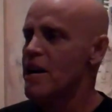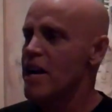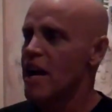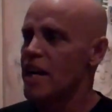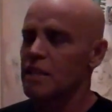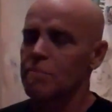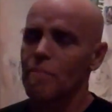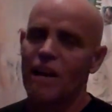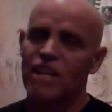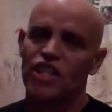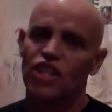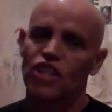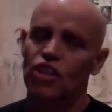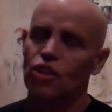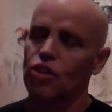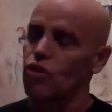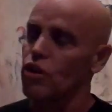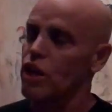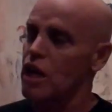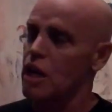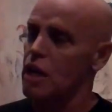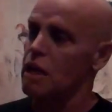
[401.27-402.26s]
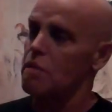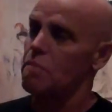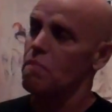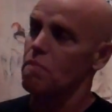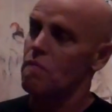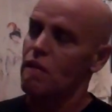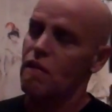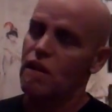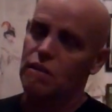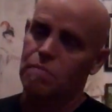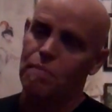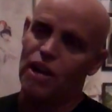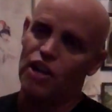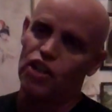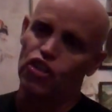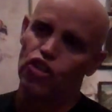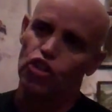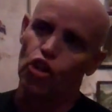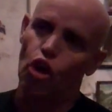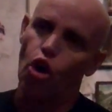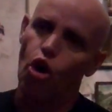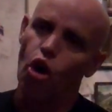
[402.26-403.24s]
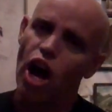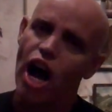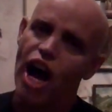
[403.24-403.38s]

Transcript: As my scream, as my soul